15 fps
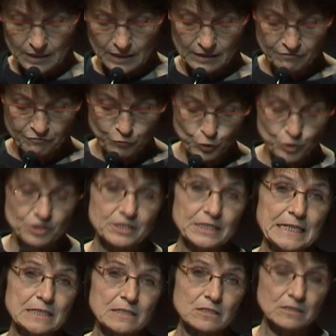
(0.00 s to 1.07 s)
in first
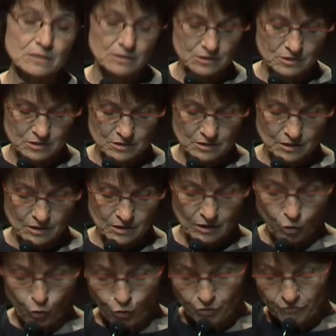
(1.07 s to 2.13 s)
instance,
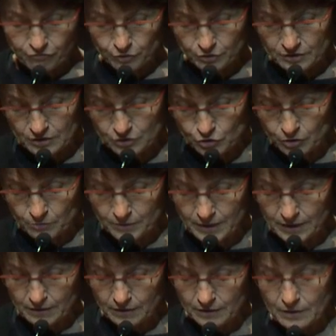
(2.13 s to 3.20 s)
or for
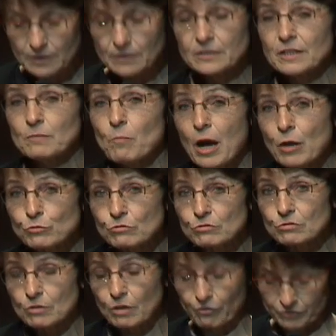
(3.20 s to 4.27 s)
determining the amount
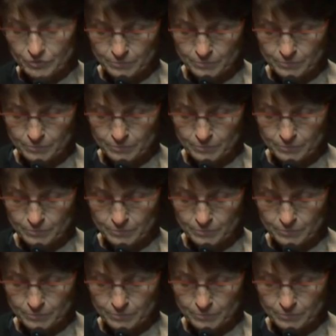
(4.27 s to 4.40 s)
of the